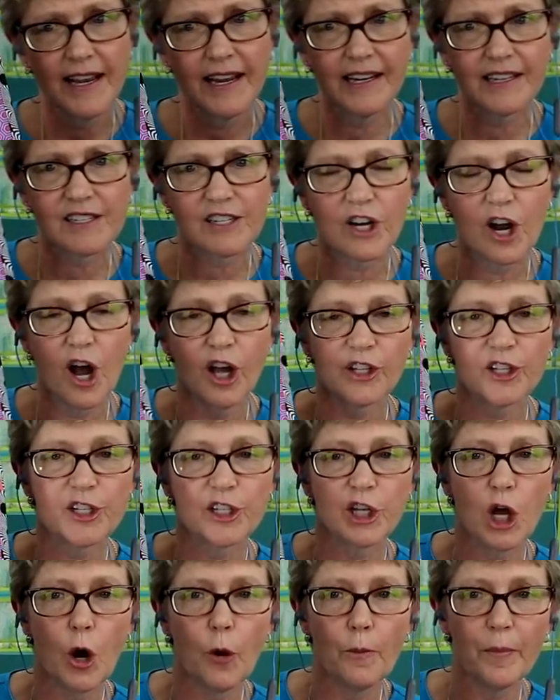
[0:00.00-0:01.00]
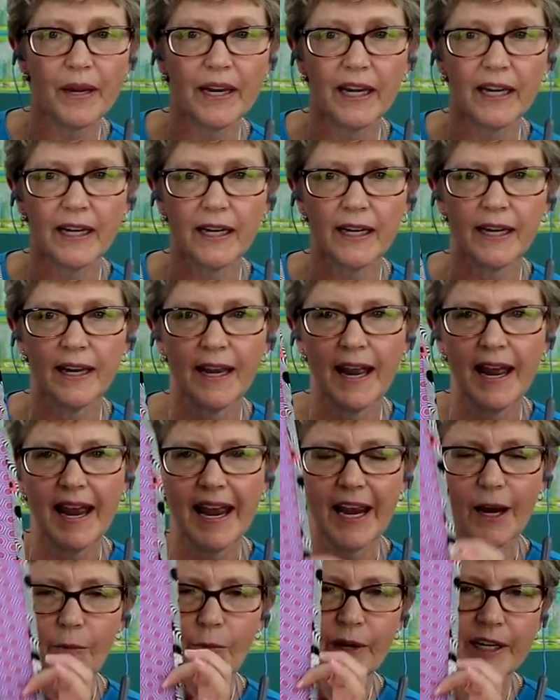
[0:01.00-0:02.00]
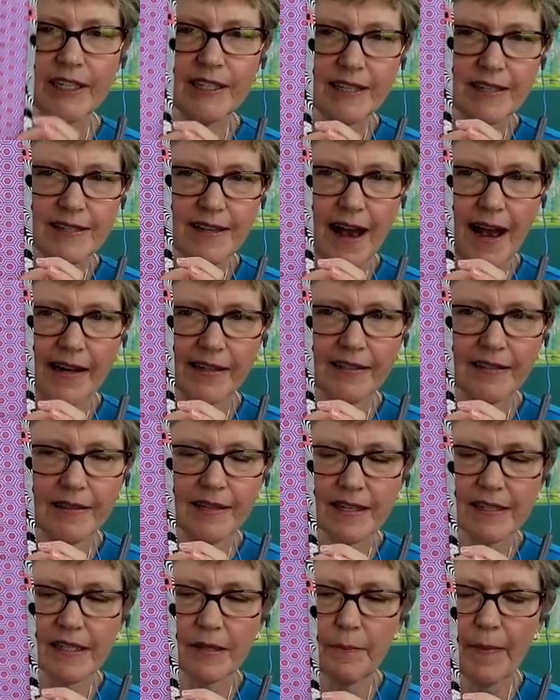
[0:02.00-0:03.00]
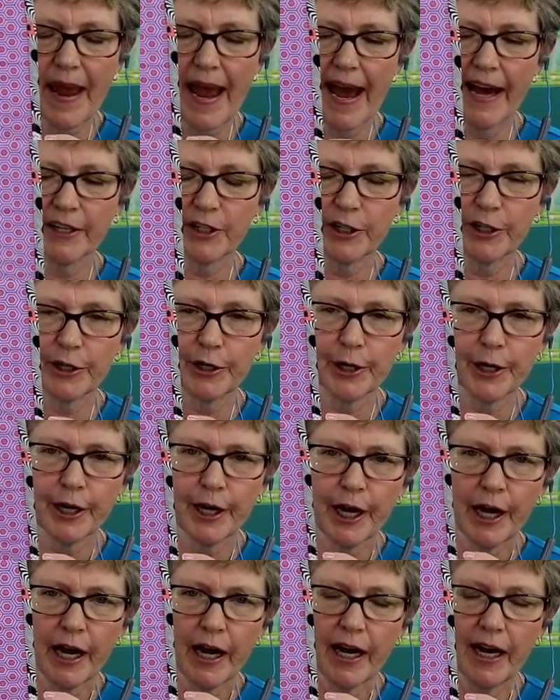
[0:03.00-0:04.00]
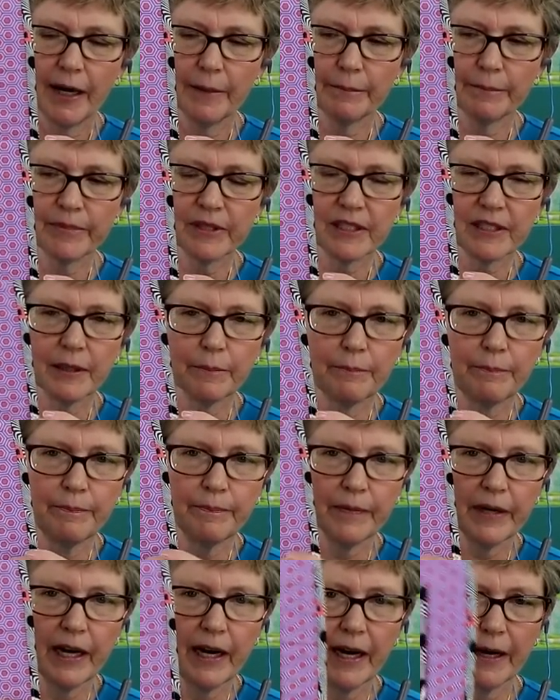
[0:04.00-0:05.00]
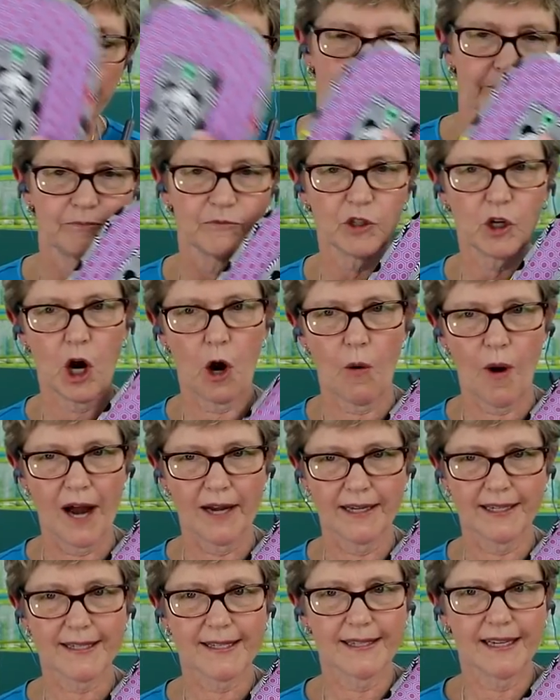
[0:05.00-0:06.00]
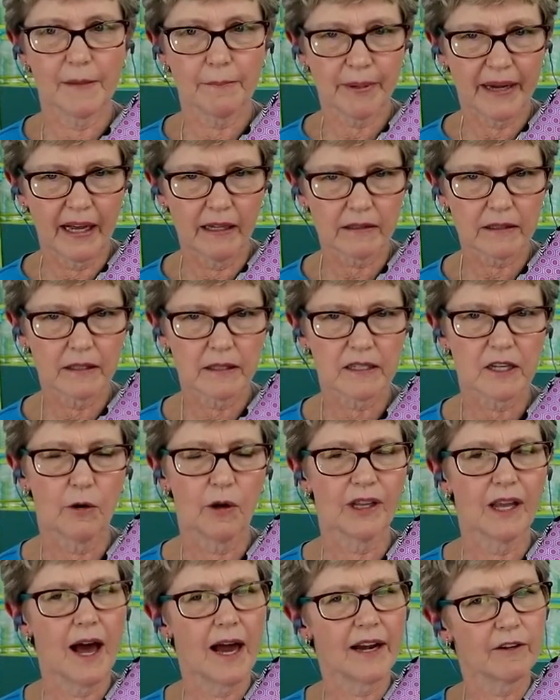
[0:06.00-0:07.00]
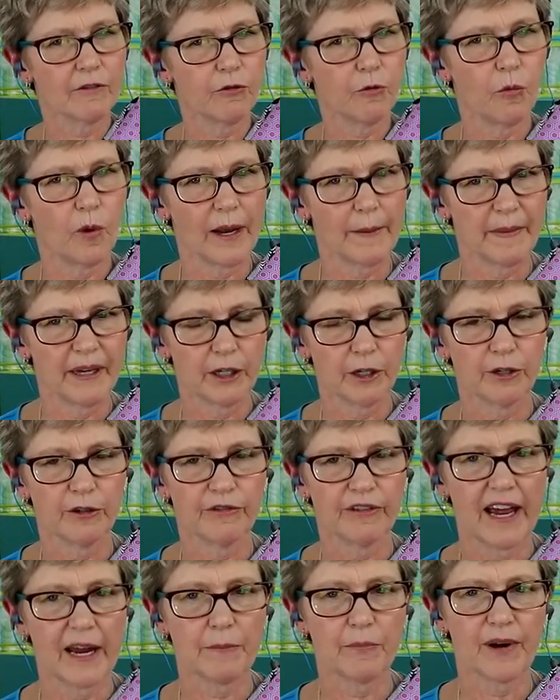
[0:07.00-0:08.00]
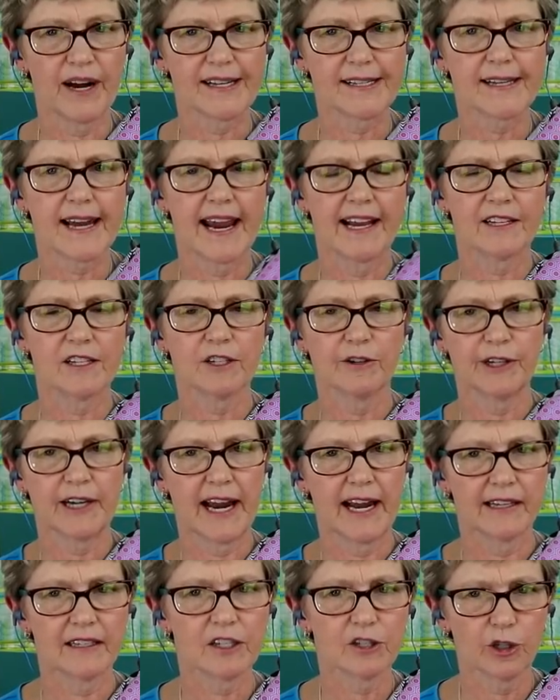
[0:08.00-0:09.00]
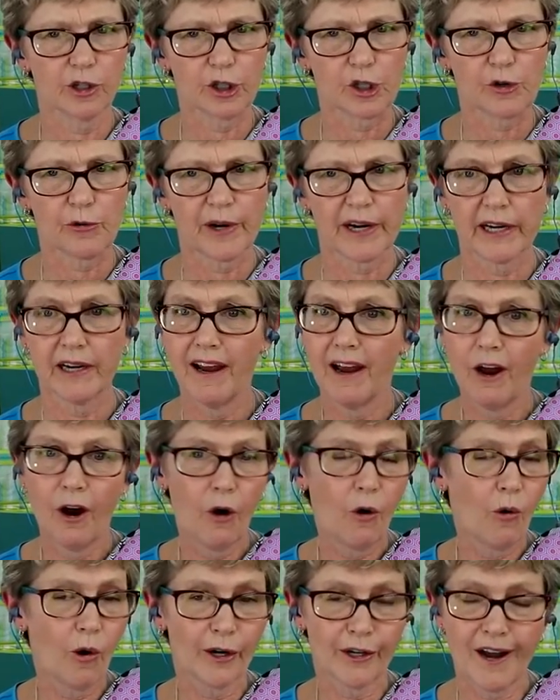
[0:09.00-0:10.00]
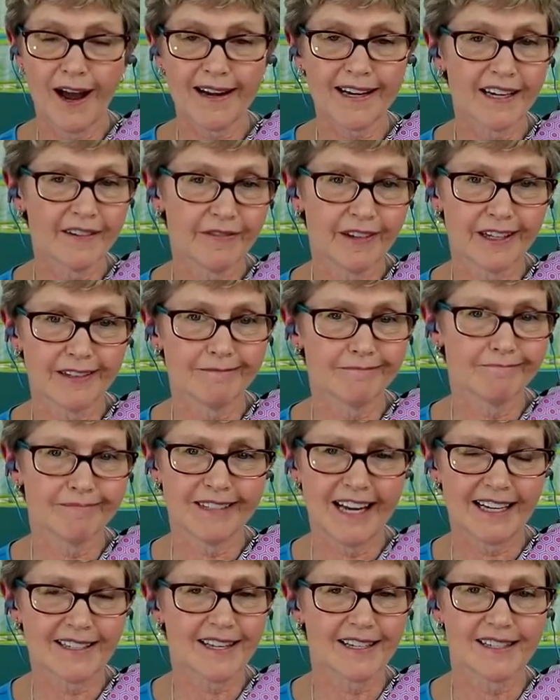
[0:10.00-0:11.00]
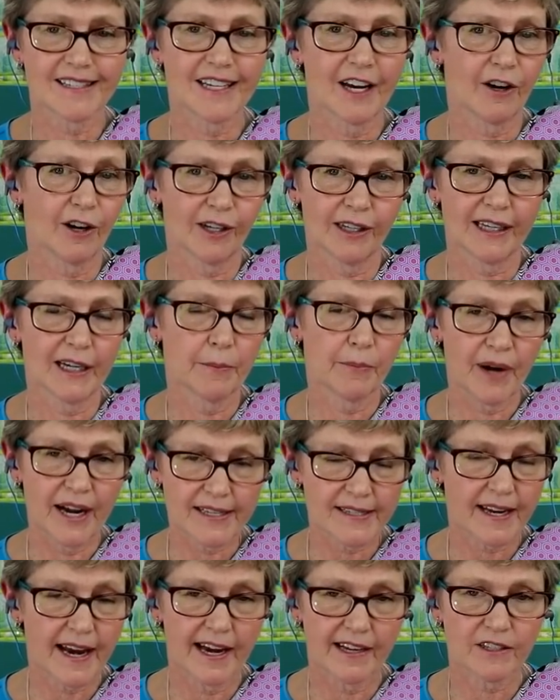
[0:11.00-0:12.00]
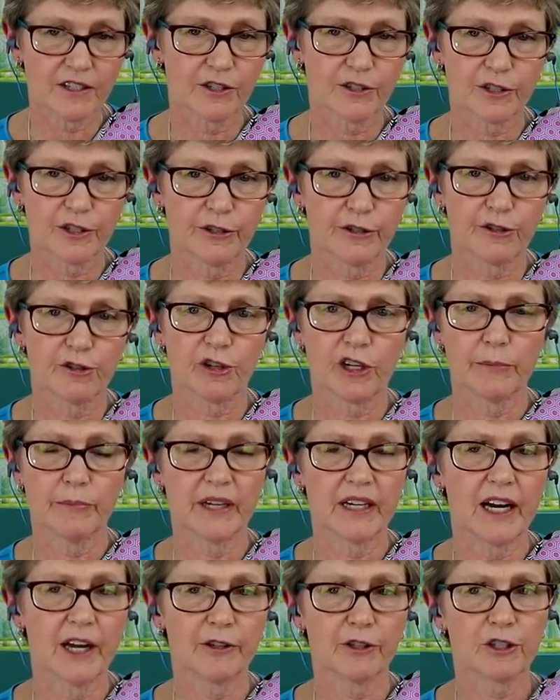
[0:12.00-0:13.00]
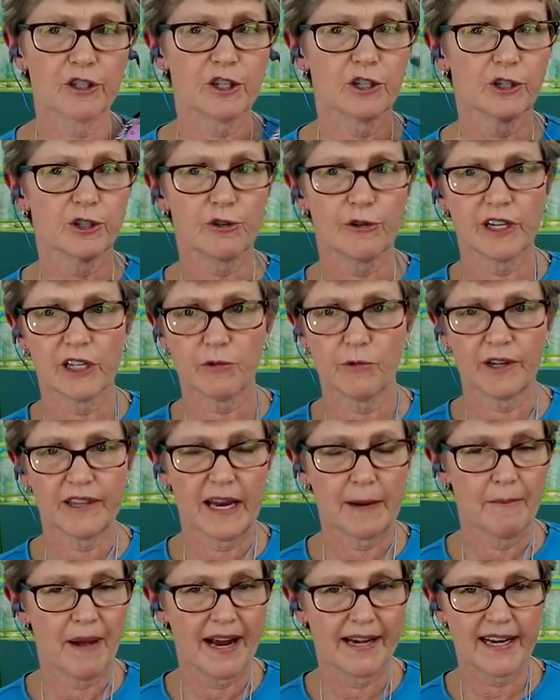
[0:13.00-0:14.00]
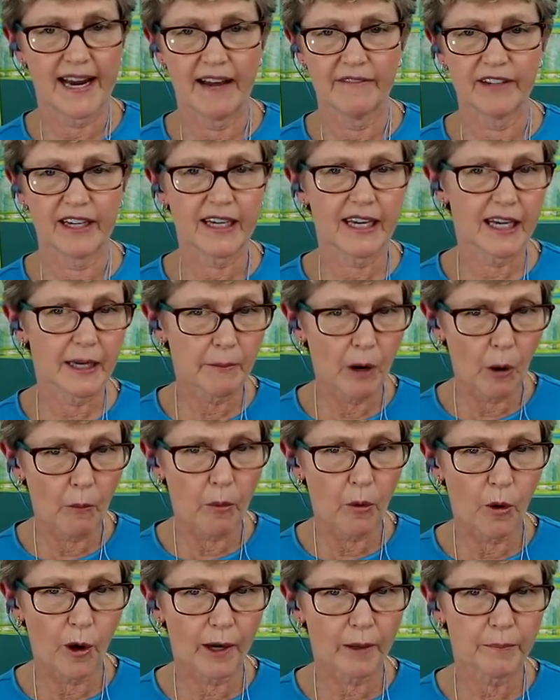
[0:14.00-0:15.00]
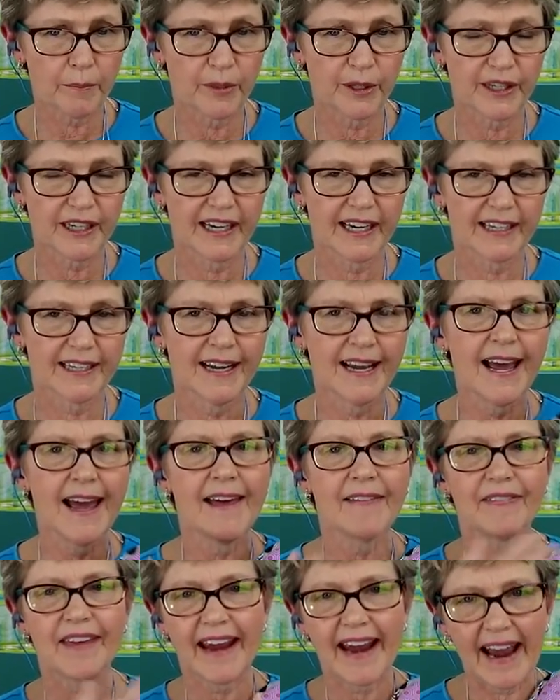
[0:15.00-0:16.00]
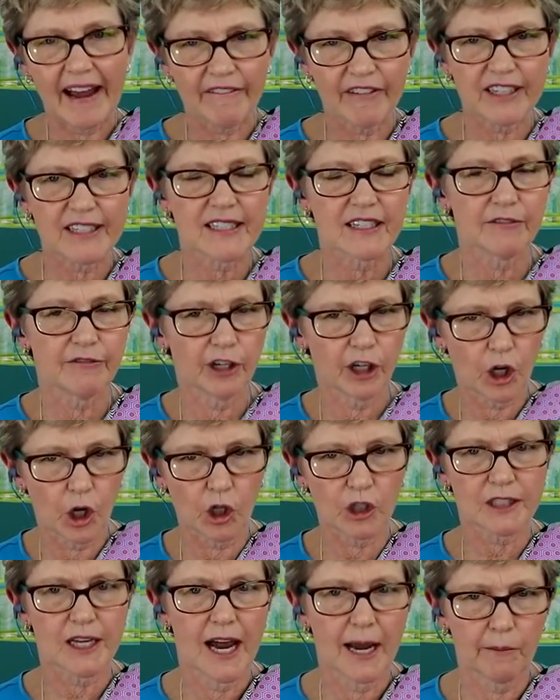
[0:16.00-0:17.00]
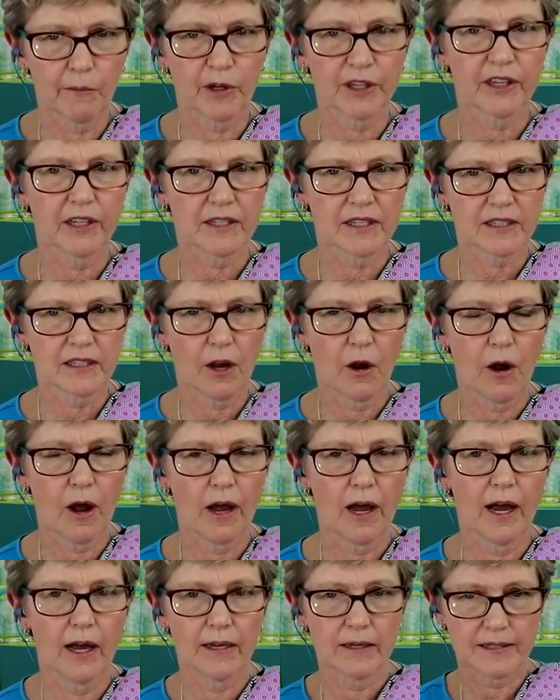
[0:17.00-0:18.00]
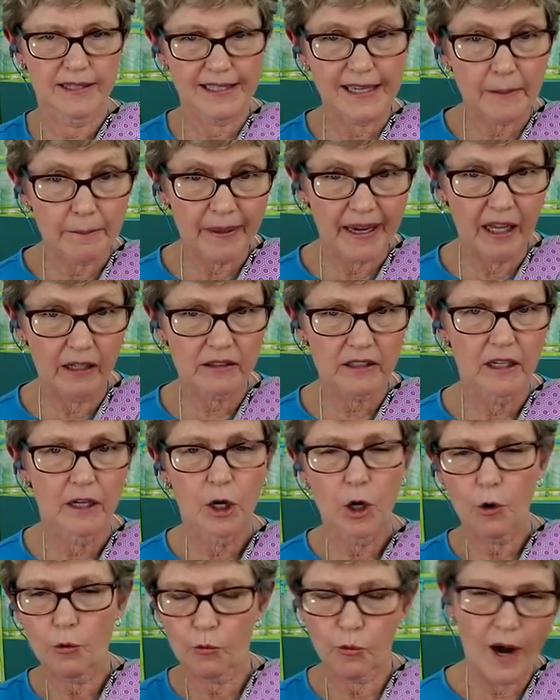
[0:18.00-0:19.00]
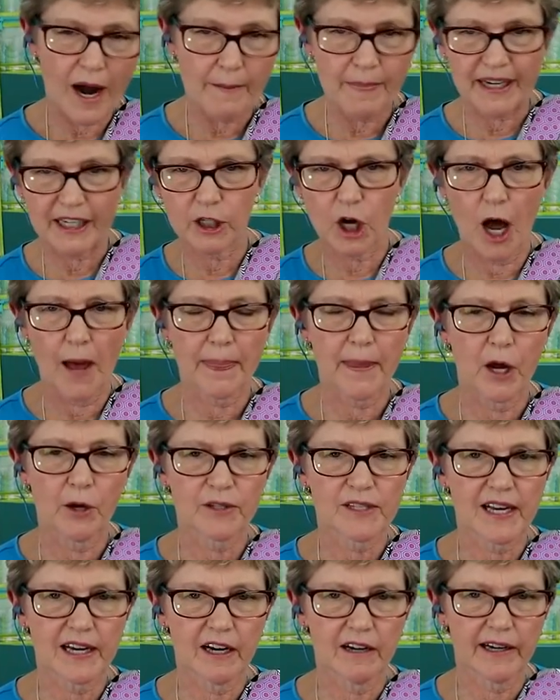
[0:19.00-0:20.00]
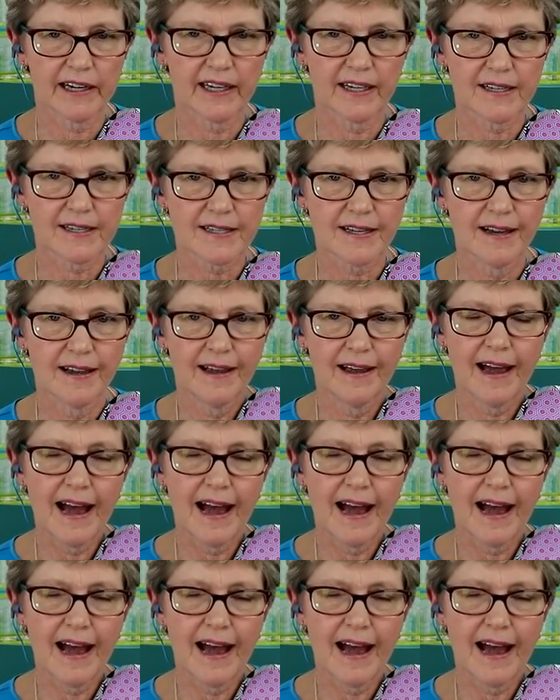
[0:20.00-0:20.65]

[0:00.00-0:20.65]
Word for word: It's called So Pink, and we designed this pattern um, to um, go on a seatbelt. So a lot of women who've had breast cancer and had surgery, or not even necessarily breast cancer surgery, but other surgeries where they might have a chemo port put in, they have a difficult time with a, so, a seatbelt rubbing on those areas.